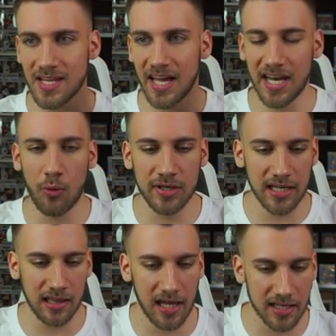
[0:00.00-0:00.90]
And now we
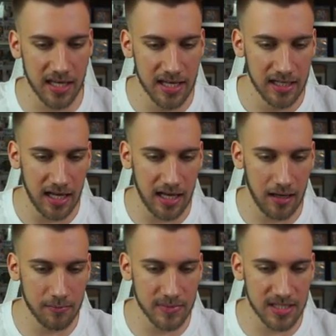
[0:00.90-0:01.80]
can like
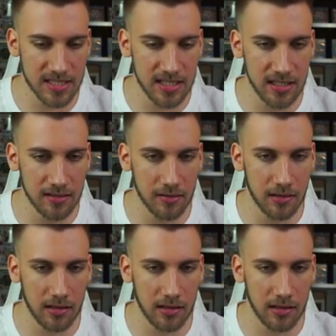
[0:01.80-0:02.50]
see,